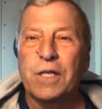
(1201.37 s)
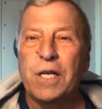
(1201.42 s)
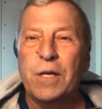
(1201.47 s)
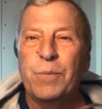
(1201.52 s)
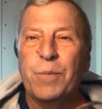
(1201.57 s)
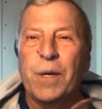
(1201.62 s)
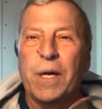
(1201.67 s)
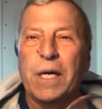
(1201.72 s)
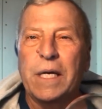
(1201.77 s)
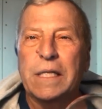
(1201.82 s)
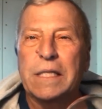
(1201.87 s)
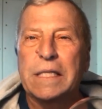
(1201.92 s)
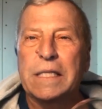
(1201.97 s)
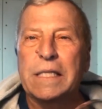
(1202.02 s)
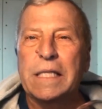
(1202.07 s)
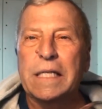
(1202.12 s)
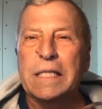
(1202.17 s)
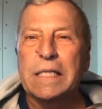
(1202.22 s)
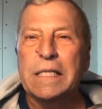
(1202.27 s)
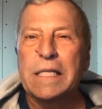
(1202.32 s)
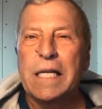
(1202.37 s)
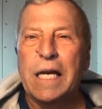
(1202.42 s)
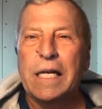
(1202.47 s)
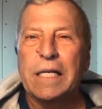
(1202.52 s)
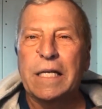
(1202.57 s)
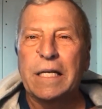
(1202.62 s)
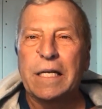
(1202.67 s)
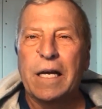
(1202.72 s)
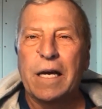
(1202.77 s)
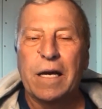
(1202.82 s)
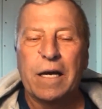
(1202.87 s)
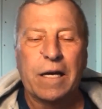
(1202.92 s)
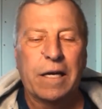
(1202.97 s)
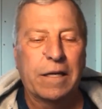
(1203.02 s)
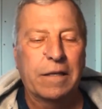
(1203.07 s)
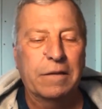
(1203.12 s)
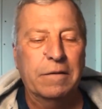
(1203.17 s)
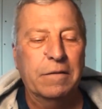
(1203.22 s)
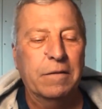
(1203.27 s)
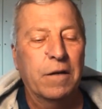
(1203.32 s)
that he paid
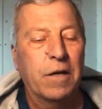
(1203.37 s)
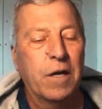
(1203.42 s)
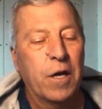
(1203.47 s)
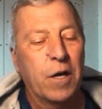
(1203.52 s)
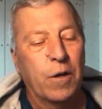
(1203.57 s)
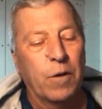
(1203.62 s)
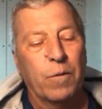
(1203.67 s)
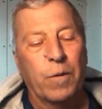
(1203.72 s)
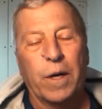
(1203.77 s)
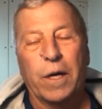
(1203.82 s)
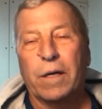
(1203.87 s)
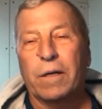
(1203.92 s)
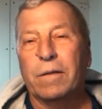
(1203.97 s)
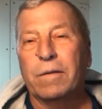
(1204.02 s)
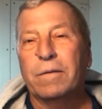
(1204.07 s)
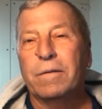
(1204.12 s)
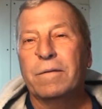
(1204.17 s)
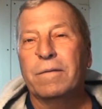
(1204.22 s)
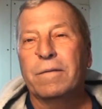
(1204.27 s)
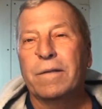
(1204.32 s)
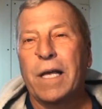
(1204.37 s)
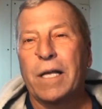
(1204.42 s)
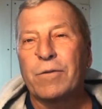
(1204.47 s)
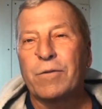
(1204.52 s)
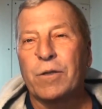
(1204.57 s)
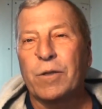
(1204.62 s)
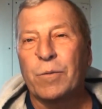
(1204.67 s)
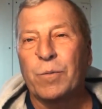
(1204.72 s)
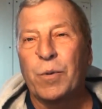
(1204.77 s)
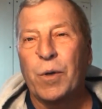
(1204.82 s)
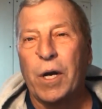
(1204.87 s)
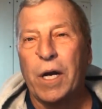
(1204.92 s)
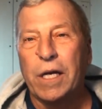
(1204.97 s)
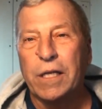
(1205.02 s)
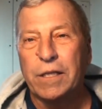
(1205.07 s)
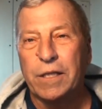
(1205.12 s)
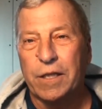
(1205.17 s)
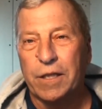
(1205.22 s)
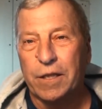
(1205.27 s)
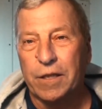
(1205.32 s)
$6.99. Well, that's what the
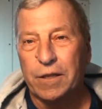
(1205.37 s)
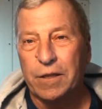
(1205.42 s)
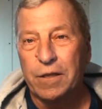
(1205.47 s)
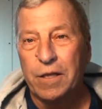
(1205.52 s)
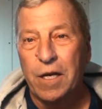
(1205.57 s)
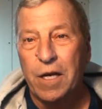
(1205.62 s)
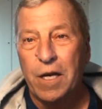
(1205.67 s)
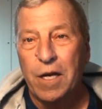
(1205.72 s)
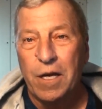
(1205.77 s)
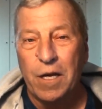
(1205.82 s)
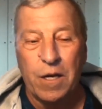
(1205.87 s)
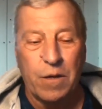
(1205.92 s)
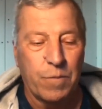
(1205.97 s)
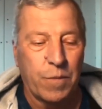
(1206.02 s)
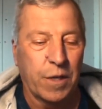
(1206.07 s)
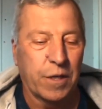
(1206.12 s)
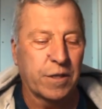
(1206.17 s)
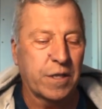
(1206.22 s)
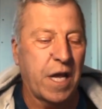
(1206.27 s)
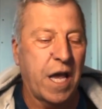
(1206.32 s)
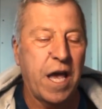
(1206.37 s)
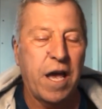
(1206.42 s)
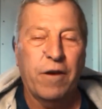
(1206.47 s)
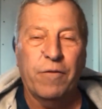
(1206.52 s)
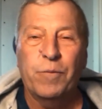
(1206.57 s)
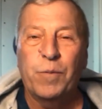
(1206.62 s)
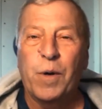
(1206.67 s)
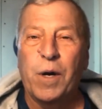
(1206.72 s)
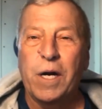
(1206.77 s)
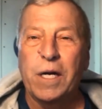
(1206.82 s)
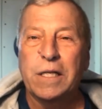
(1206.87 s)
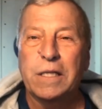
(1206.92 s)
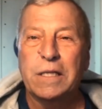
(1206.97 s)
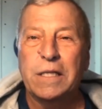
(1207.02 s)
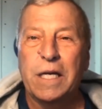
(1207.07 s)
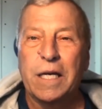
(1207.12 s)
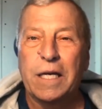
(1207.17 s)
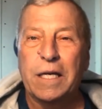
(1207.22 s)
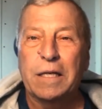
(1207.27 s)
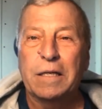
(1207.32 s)
price is. But it's a half price
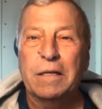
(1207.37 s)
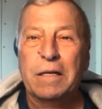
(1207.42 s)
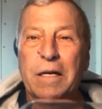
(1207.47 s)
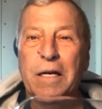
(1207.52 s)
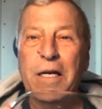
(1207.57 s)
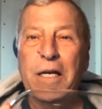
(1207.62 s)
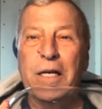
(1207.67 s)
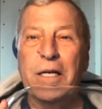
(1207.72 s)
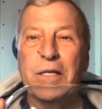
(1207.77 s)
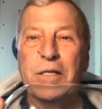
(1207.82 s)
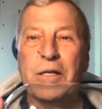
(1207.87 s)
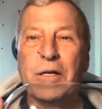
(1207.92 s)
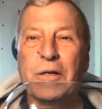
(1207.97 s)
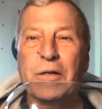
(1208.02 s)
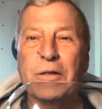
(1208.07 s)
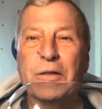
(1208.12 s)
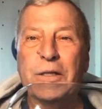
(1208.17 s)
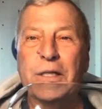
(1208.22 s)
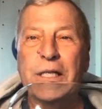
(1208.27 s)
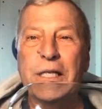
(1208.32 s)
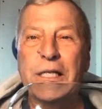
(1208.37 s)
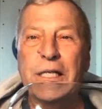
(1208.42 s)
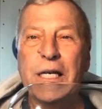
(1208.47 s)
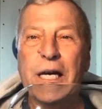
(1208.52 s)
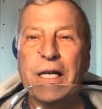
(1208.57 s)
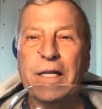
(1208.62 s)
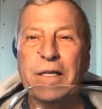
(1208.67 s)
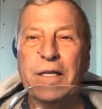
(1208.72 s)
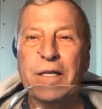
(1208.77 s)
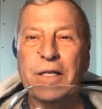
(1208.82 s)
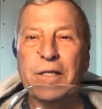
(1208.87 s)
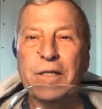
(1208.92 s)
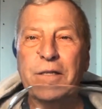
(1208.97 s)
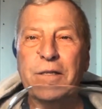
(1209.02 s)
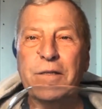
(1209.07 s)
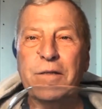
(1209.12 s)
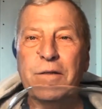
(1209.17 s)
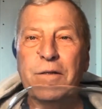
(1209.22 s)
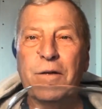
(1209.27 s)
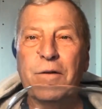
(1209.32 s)
day, so he got
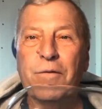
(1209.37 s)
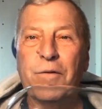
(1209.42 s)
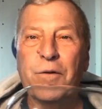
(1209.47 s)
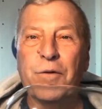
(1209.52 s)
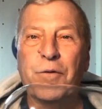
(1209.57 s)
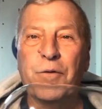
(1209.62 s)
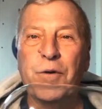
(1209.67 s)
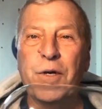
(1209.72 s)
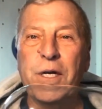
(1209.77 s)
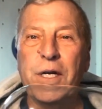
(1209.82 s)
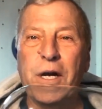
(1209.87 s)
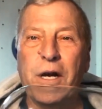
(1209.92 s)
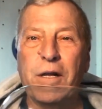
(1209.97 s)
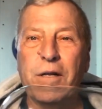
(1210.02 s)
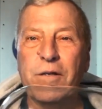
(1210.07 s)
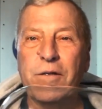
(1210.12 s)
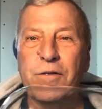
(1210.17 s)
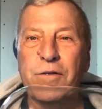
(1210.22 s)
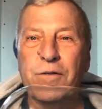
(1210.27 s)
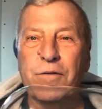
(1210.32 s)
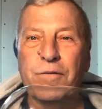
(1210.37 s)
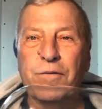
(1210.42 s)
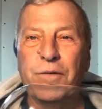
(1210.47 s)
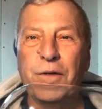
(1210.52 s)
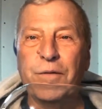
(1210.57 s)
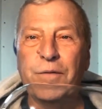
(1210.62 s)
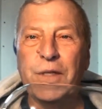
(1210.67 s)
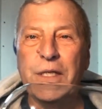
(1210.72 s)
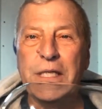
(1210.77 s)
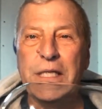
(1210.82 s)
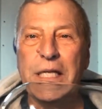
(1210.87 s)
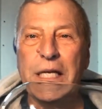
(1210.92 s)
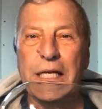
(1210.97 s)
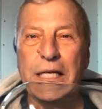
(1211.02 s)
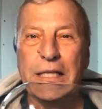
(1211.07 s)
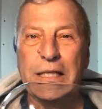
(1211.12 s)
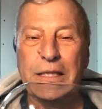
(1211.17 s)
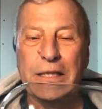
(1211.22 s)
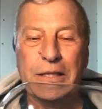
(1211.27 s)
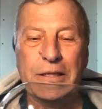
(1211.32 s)
this for
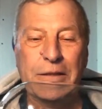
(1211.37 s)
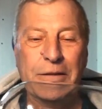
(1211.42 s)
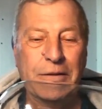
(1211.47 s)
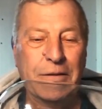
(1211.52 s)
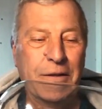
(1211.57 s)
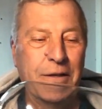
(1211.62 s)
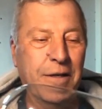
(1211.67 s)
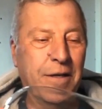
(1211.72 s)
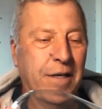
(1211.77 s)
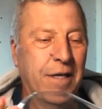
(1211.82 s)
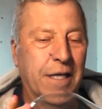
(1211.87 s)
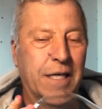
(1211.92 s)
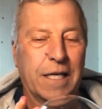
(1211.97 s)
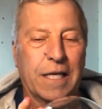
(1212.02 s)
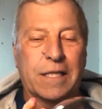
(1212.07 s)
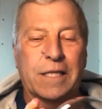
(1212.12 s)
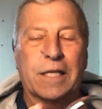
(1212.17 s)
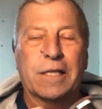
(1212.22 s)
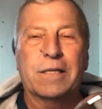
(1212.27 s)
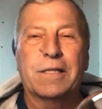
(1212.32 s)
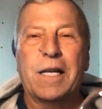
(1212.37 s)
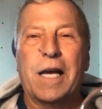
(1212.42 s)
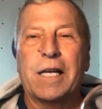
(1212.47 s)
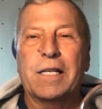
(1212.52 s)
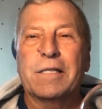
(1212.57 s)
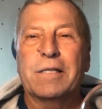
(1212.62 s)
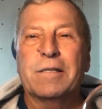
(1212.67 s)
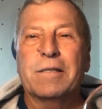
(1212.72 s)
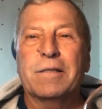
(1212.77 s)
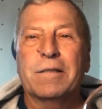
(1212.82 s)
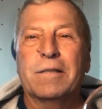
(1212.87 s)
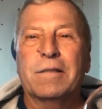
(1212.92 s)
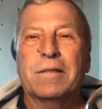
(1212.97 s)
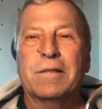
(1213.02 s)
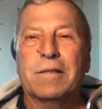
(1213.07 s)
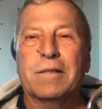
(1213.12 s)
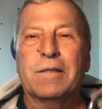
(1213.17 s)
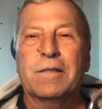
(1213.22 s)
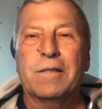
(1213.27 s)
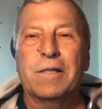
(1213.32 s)
$3.50. It's a nice
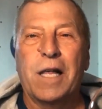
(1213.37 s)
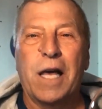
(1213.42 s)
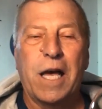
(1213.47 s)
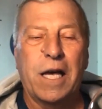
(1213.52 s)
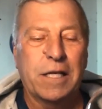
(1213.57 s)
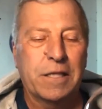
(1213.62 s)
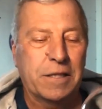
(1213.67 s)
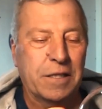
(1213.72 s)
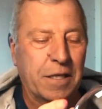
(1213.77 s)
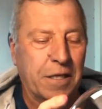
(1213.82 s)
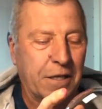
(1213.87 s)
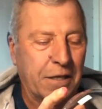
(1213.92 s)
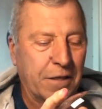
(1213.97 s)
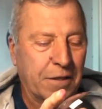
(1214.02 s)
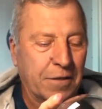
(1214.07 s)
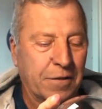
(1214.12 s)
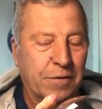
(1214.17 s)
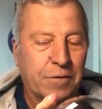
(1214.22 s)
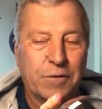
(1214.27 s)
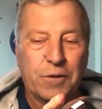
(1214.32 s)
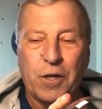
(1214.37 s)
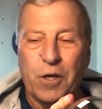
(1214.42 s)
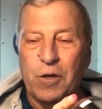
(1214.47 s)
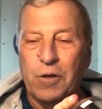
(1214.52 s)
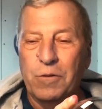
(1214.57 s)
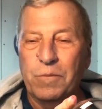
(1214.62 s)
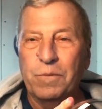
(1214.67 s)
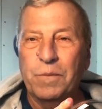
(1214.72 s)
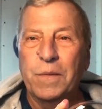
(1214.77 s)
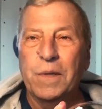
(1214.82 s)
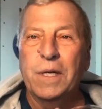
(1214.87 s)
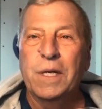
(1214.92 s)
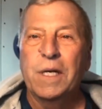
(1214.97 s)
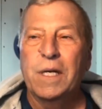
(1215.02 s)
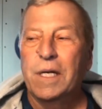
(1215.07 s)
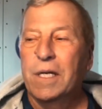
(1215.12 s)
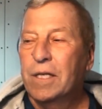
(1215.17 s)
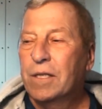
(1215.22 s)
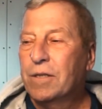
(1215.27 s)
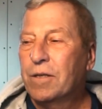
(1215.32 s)
glass uh, dome.
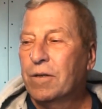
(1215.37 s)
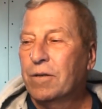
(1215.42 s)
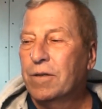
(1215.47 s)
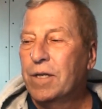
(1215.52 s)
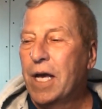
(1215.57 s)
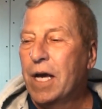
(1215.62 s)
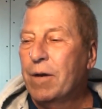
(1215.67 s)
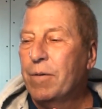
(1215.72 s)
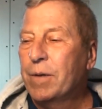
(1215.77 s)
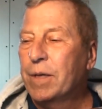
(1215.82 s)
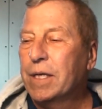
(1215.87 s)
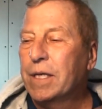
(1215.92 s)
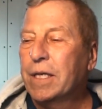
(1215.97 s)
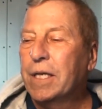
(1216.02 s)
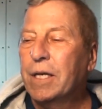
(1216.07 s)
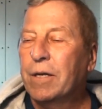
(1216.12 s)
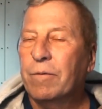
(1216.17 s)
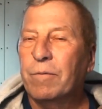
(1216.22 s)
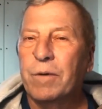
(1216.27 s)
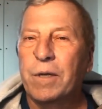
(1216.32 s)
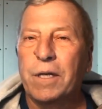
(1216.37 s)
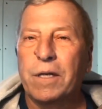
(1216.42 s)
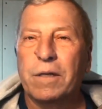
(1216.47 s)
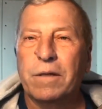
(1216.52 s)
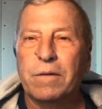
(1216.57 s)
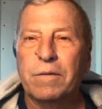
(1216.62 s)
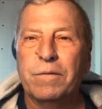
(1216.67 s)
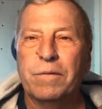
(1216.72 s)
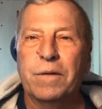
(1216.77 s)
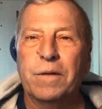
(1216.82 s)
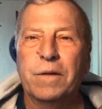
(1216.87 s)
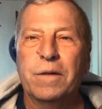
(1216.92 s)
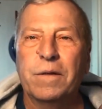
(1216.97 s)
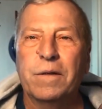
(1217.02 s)
So now we can get rid of,